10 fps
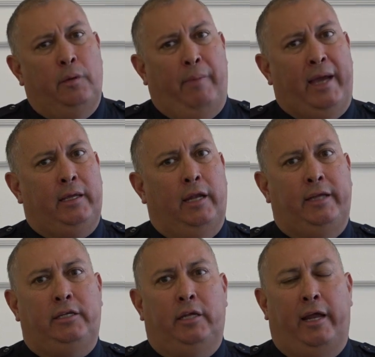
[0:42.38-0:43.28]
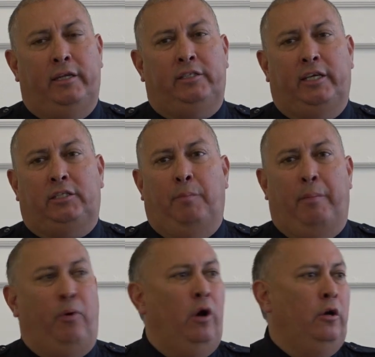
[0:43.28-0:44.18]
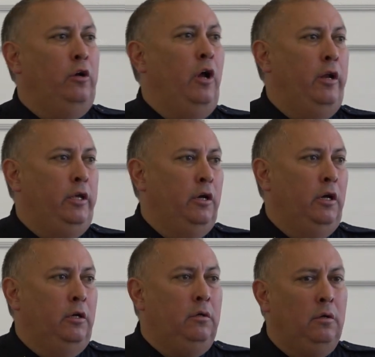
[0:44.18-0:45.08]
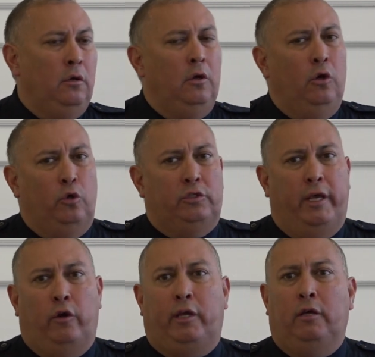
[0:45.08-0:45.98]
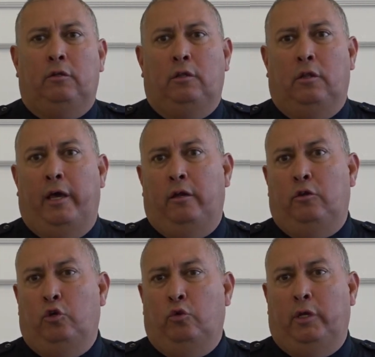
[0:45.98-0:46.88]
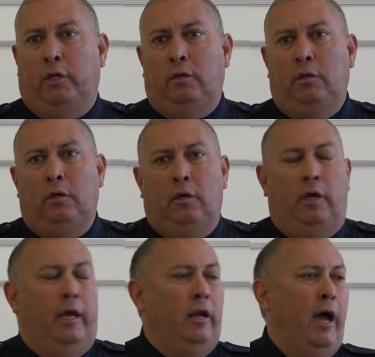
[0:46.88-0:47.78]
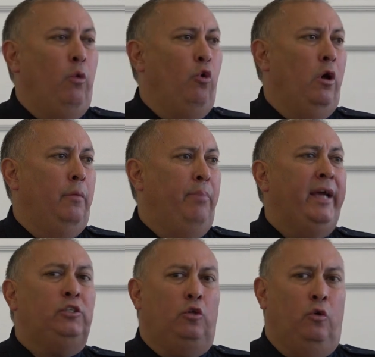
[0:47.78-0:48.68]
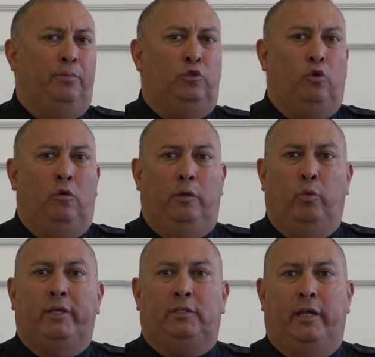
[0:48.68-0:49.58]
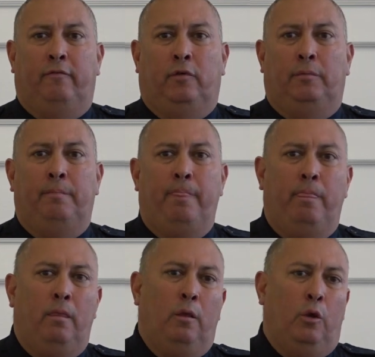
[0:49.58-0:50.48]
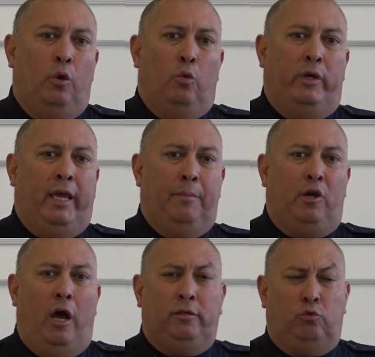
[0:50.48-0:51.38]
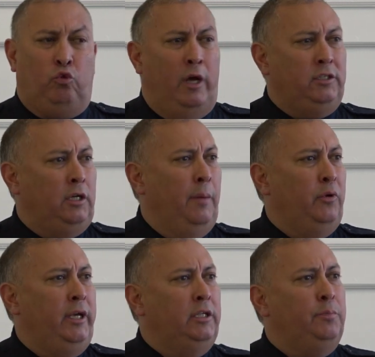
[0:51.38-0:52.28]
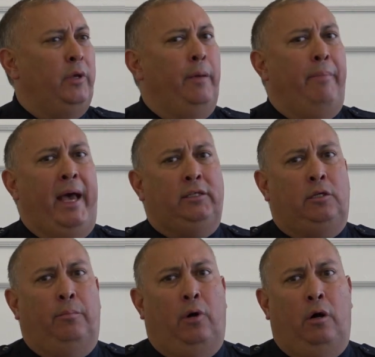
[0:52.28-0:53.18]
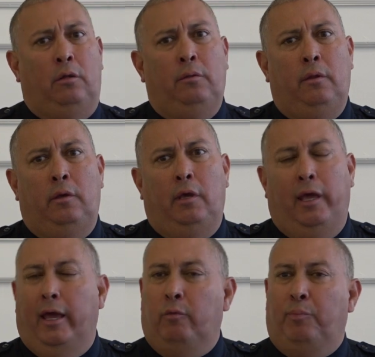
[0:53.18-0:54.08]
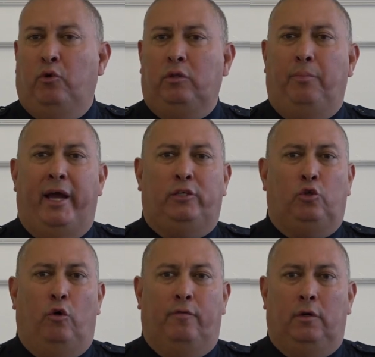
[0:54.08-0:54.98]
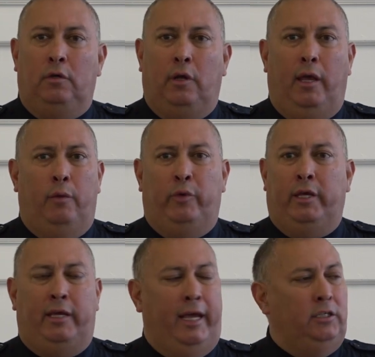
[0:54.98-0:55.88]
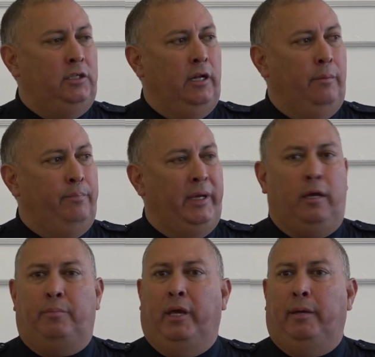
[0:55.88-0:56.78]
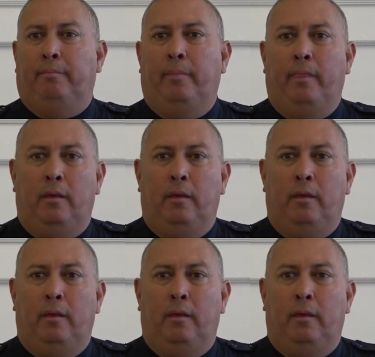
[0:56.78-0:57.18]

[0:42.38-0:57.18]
back in 1996, my partner Donnie Young, who was later killed in the line of duty, and I were on bicycle patrol in West Denver. We came across a couple kids playing basketball, and we pulled the bikes over, and we engaged in a pickup game.